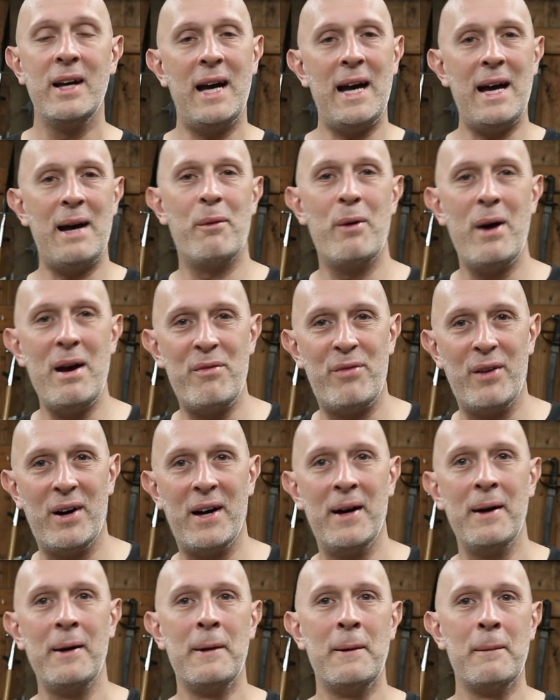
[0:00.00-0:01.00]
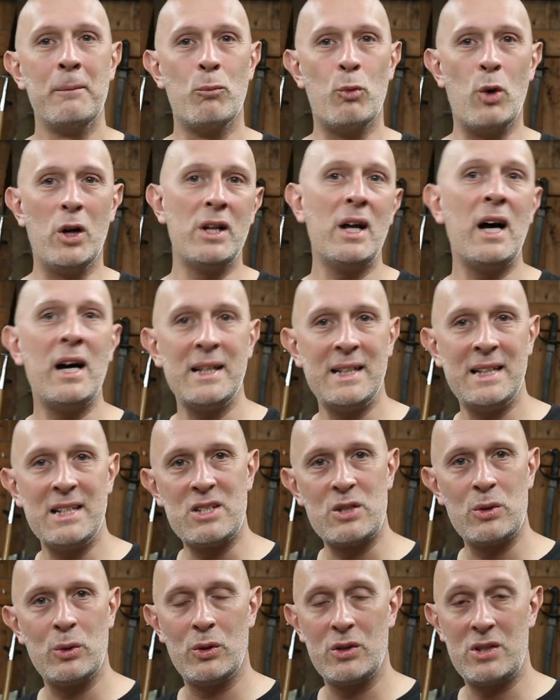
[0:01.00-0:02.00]
However, one-handed
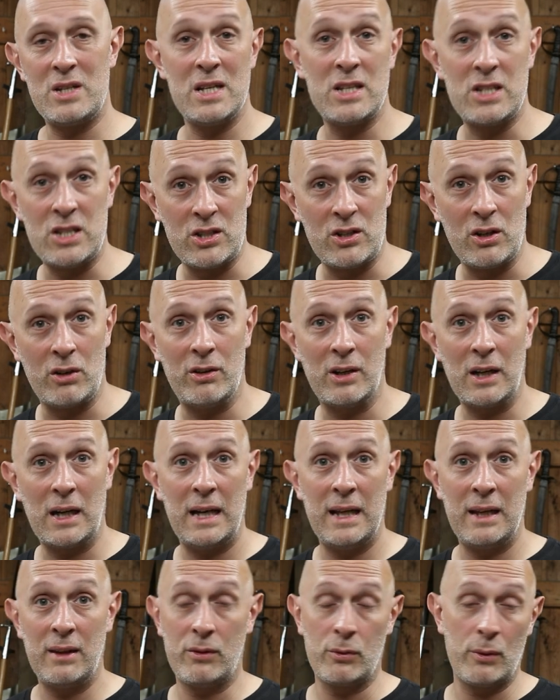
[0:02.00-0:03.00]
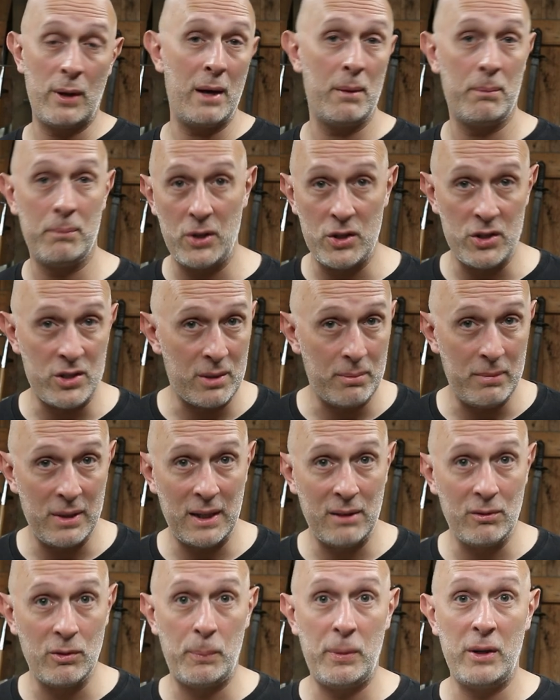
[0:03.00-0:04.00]
swords historically throughout most of the
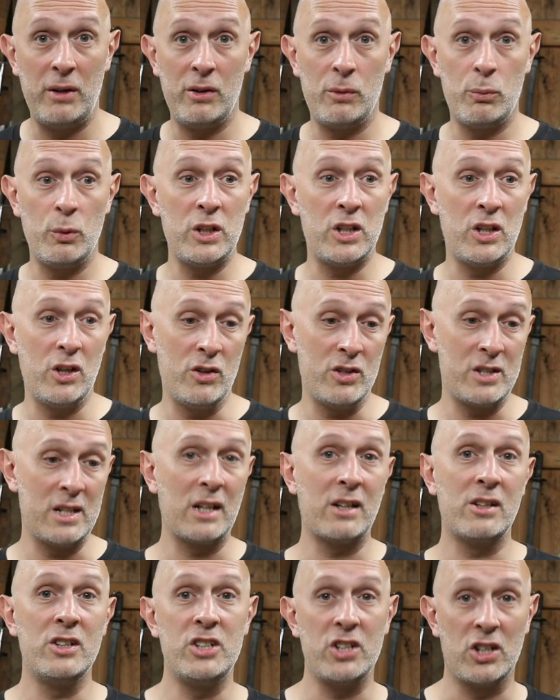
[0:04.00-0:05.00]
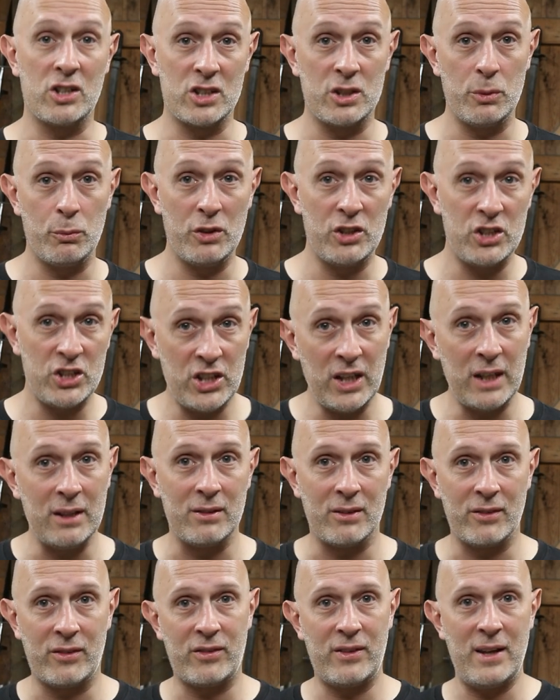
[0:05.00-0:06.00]
medieval period were used in conjunction with
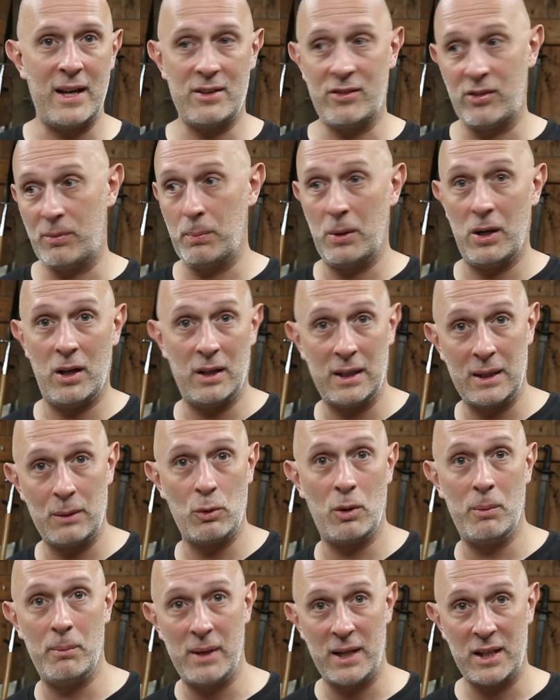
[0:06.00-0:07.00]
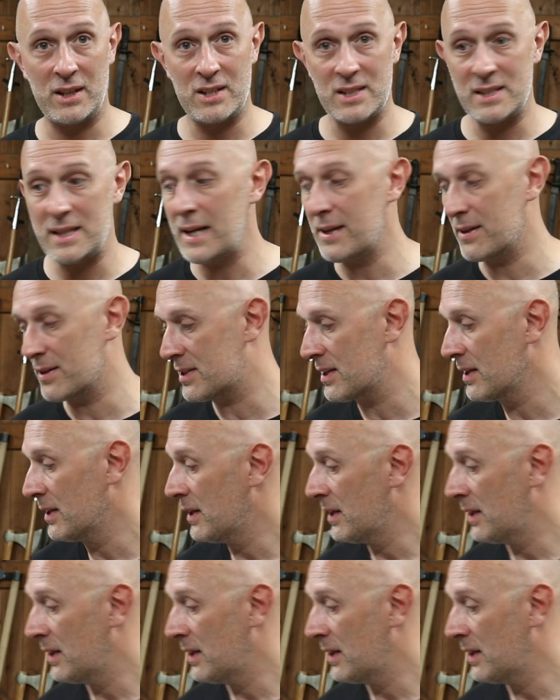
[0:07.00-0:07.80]
shields. That's partly what makes sense.